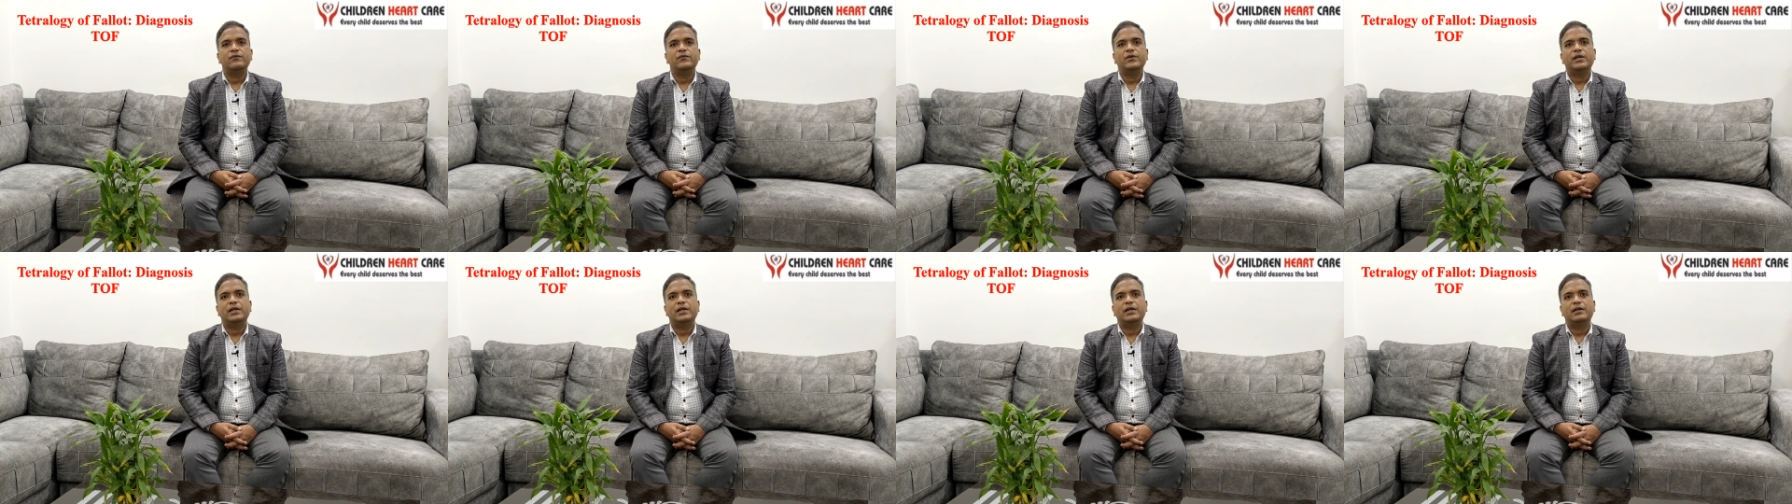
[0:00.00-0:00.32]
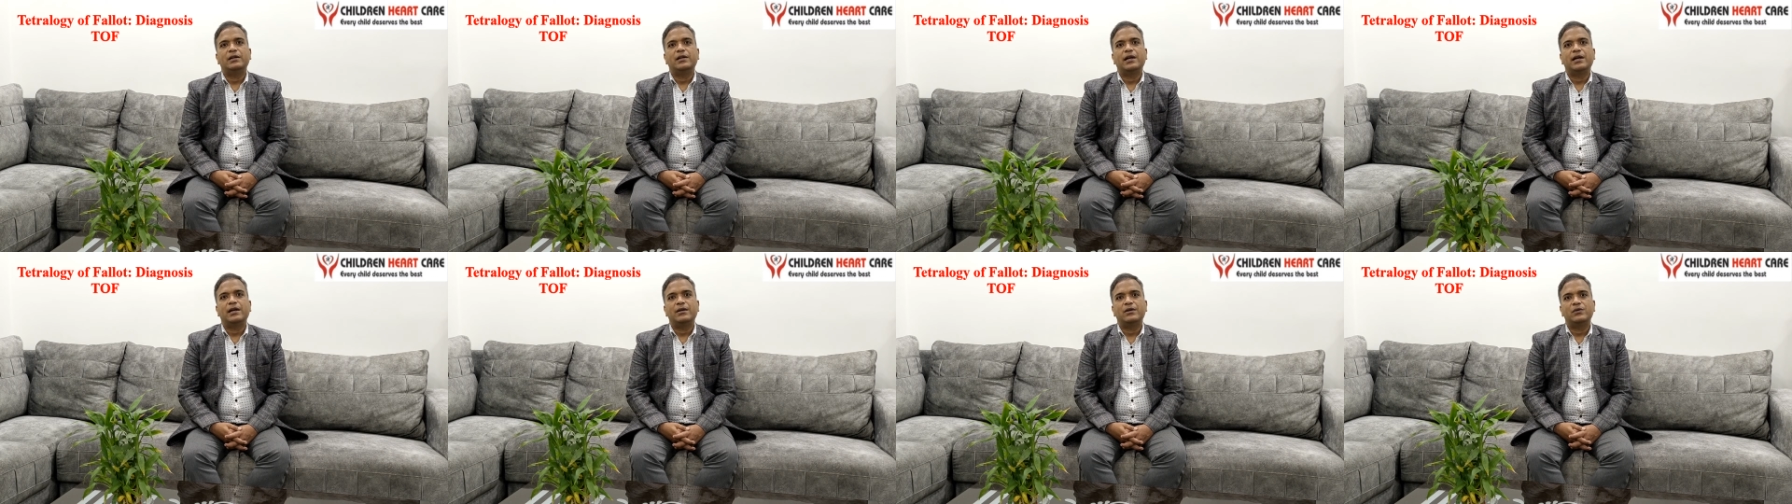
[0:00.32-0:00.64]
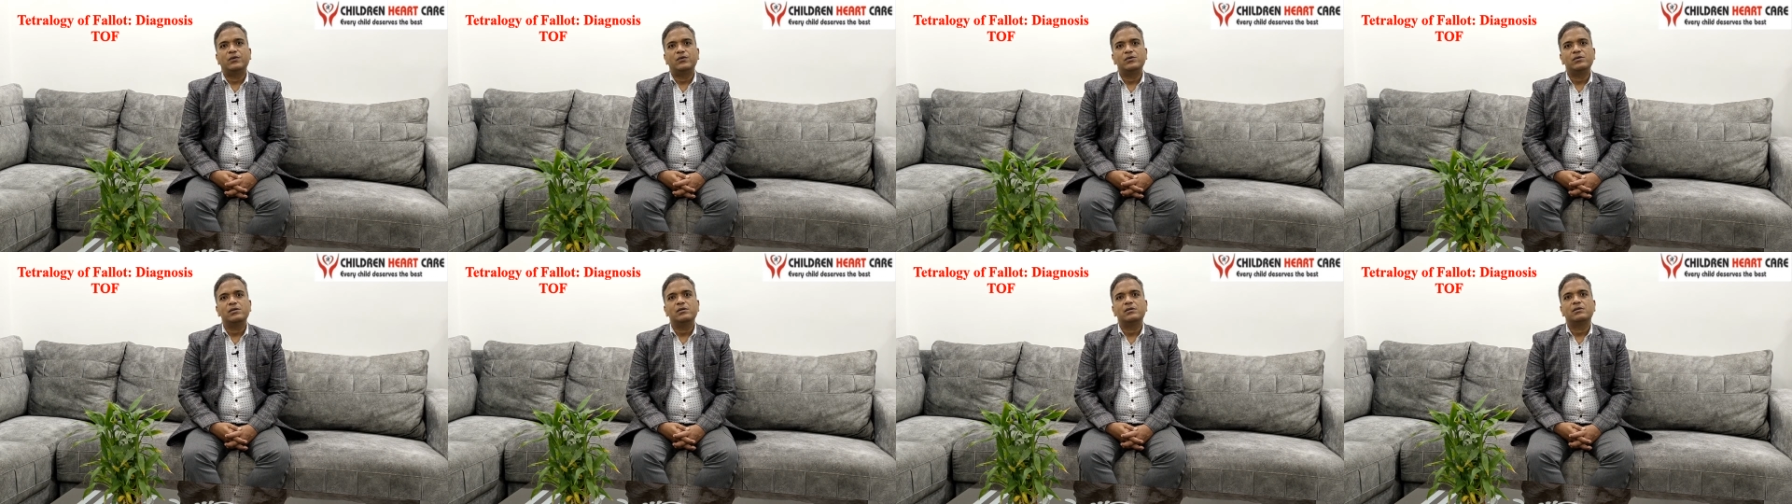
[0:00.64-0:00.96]
we can
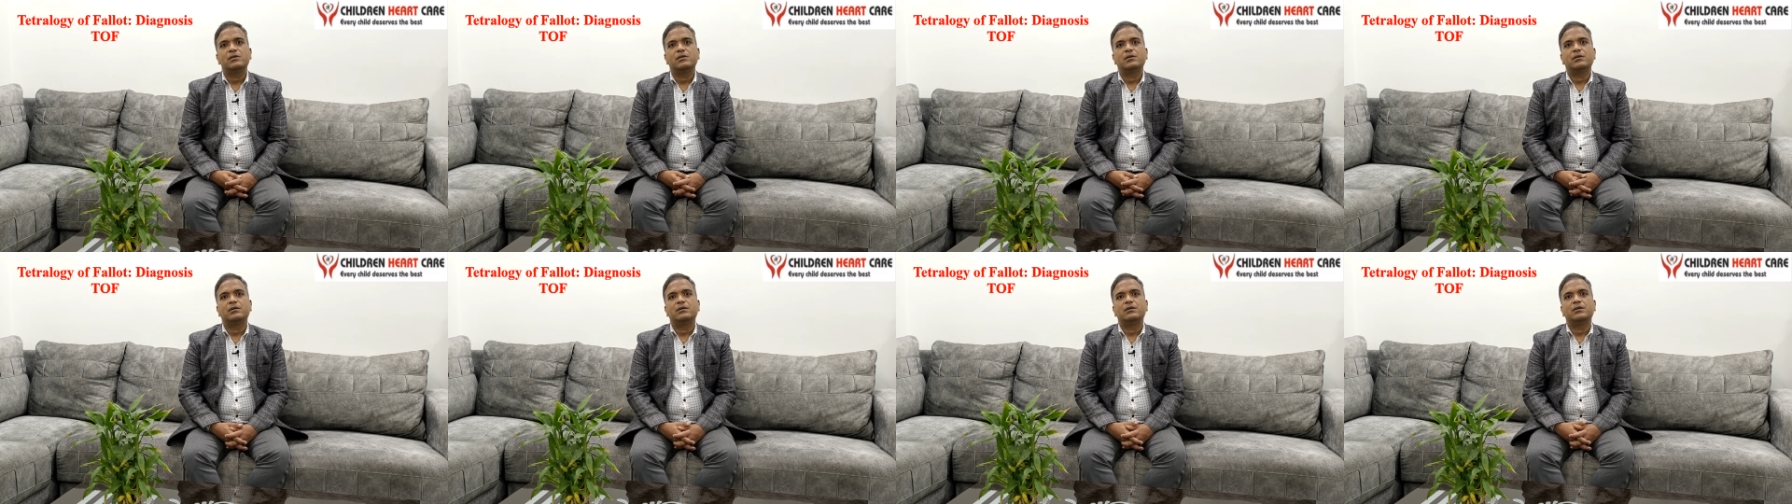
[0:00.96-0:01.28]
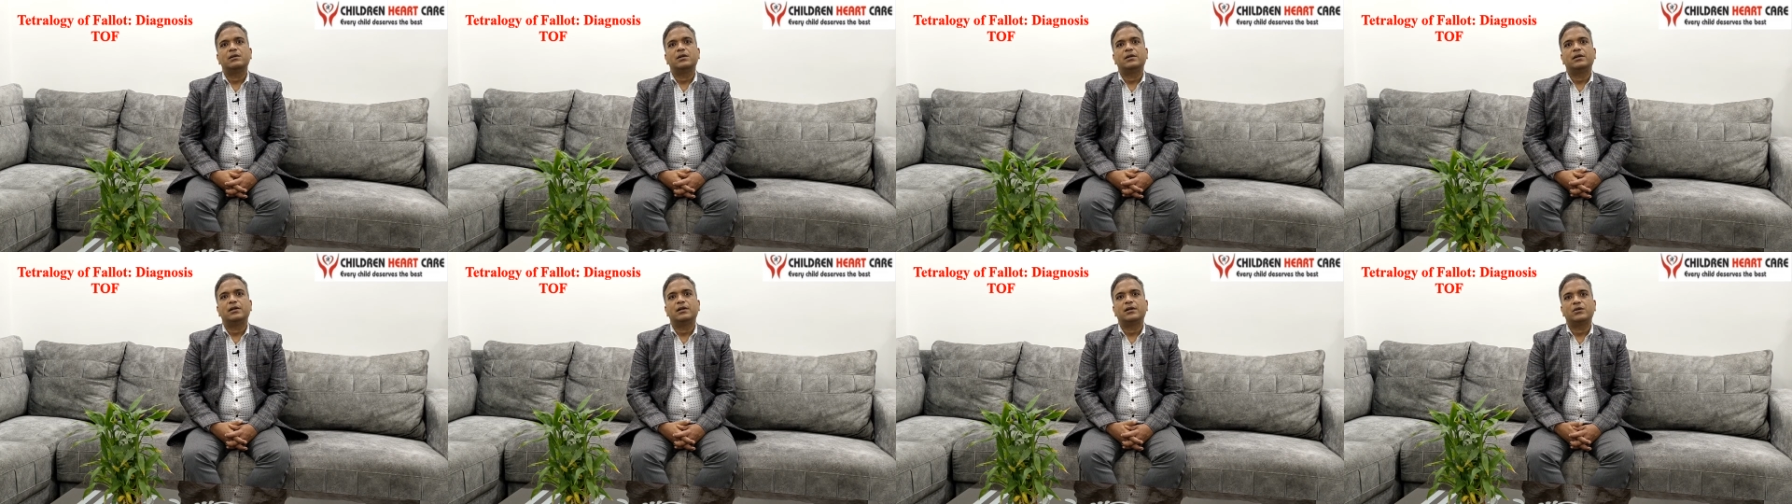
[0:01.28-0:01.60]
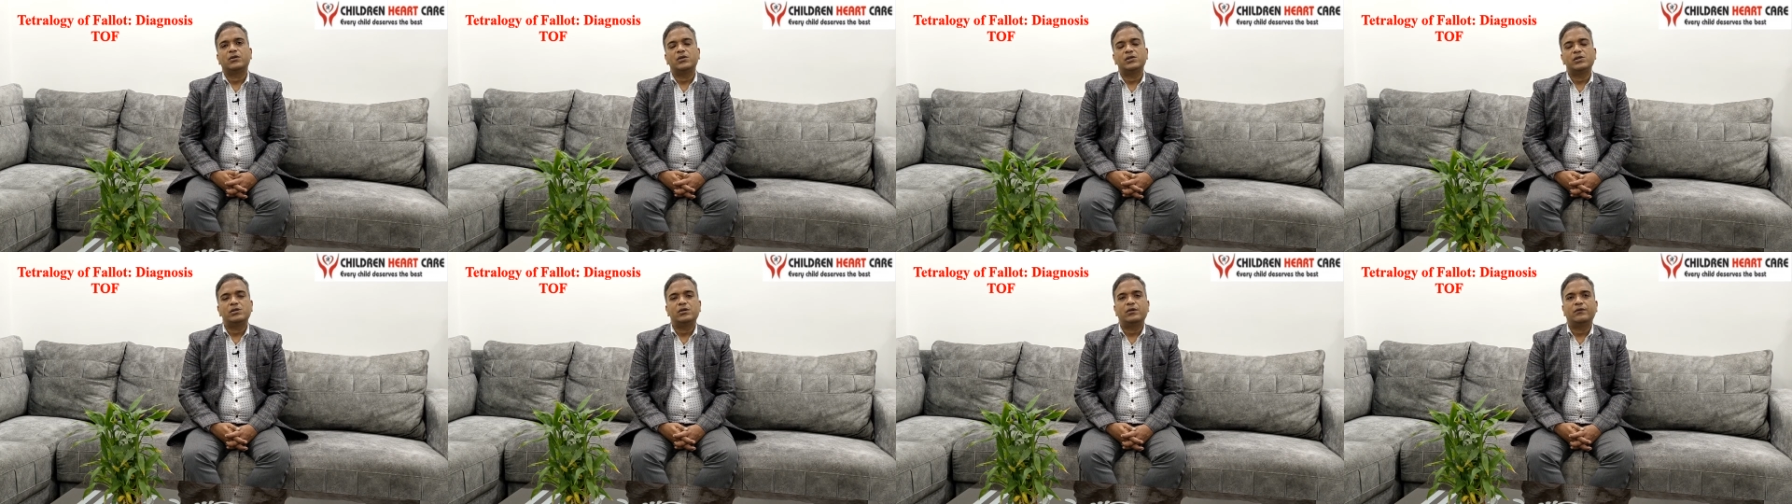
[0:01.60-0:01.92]
diagnose the
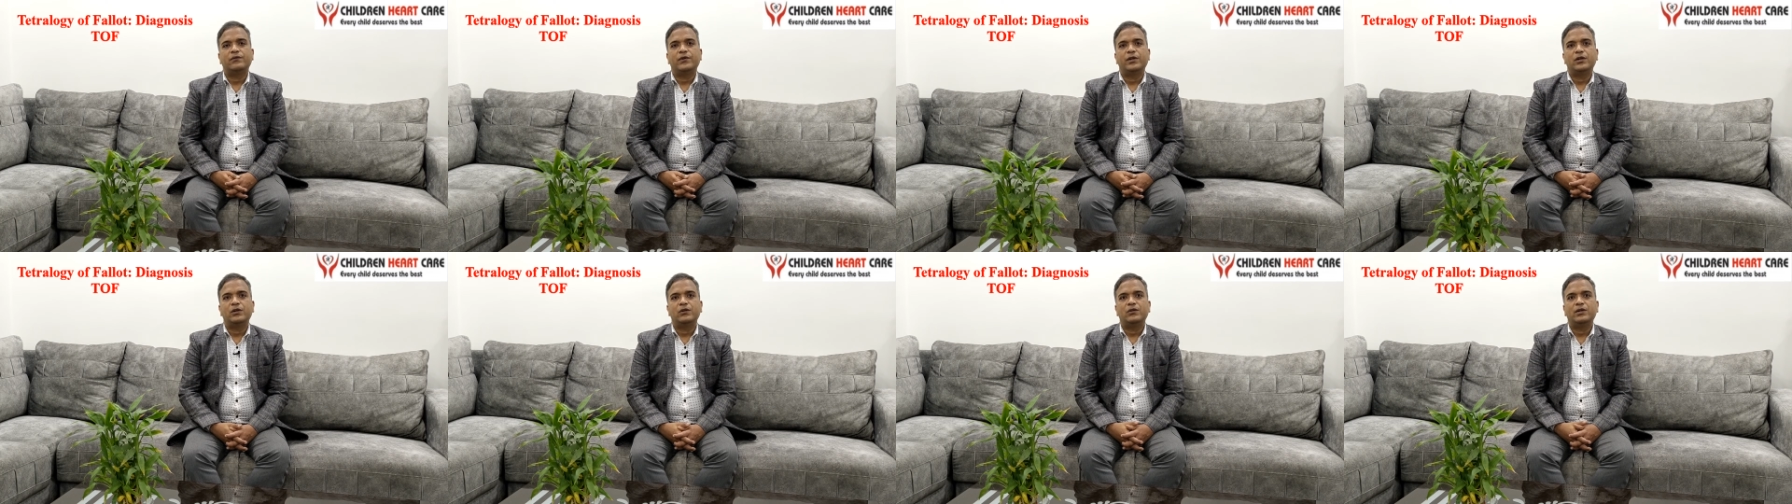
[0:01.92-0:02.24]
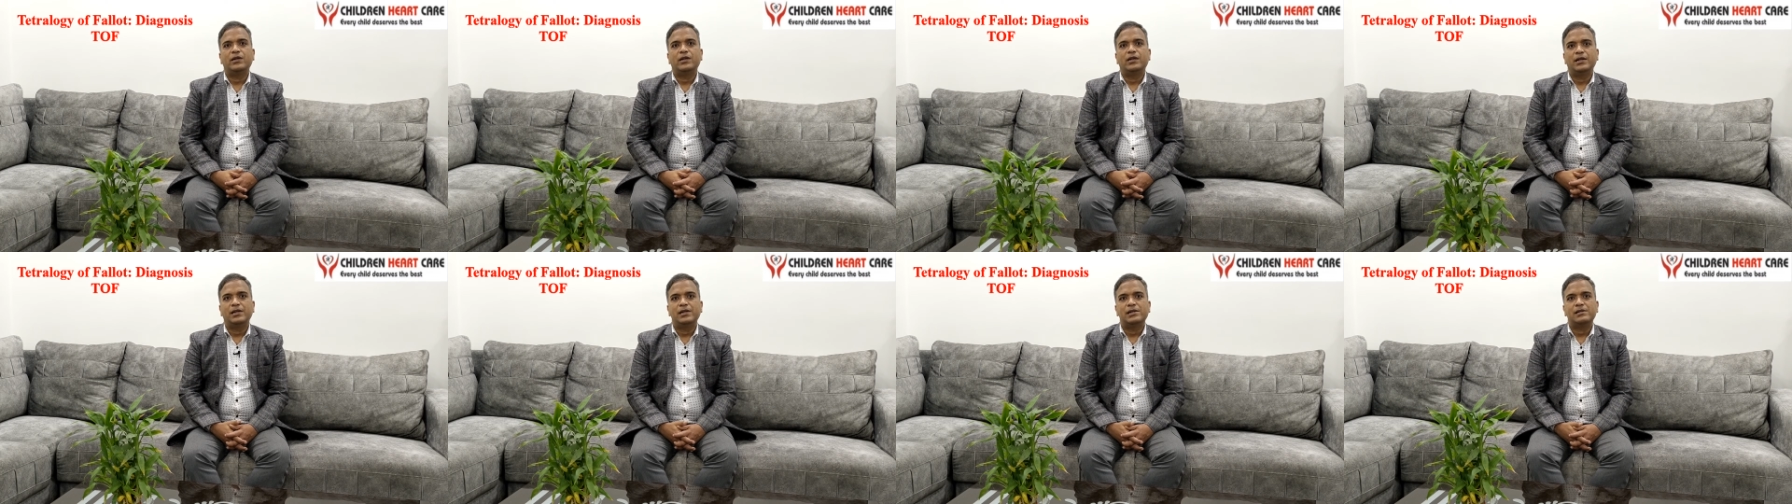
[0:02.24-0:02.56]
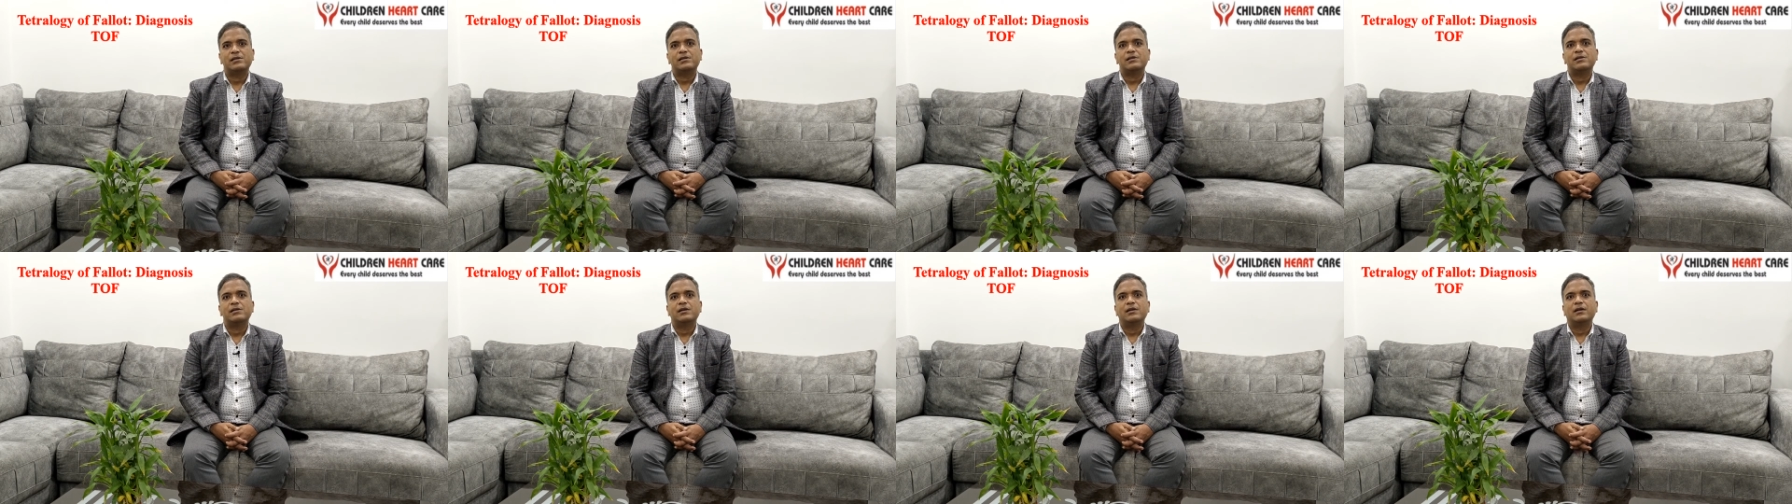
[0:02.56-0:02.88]
tetralogy of Fallot
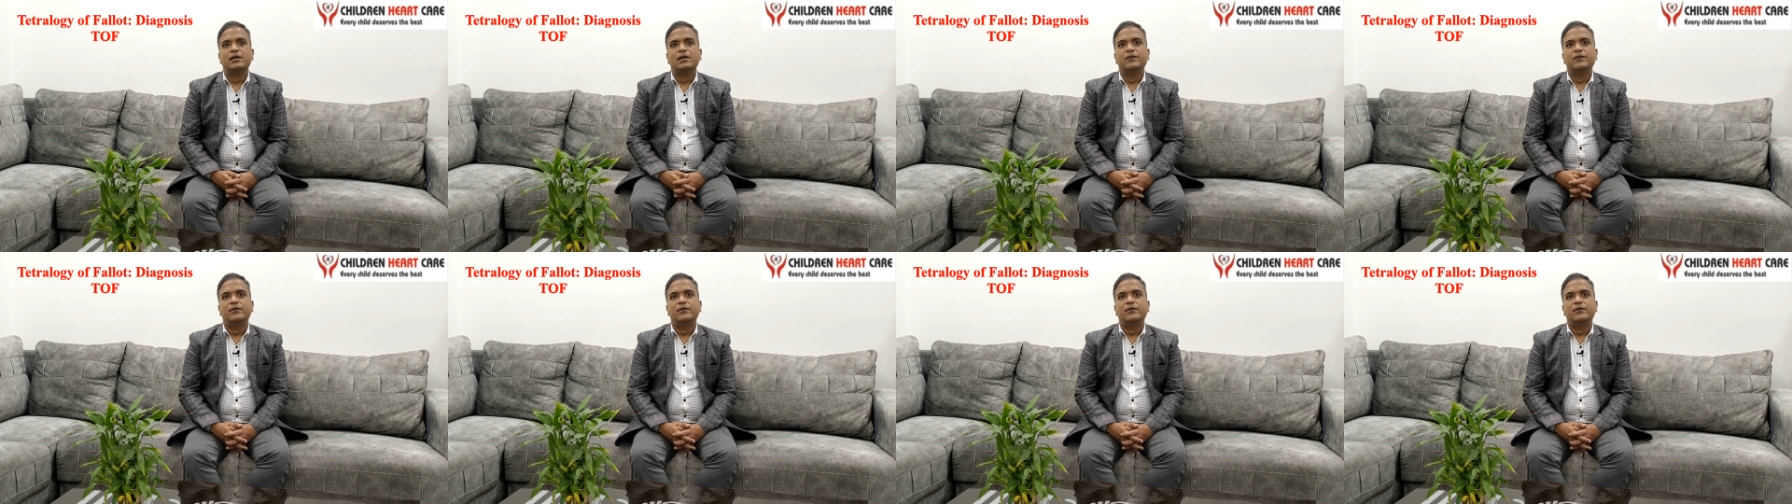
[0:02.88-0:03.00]
illness,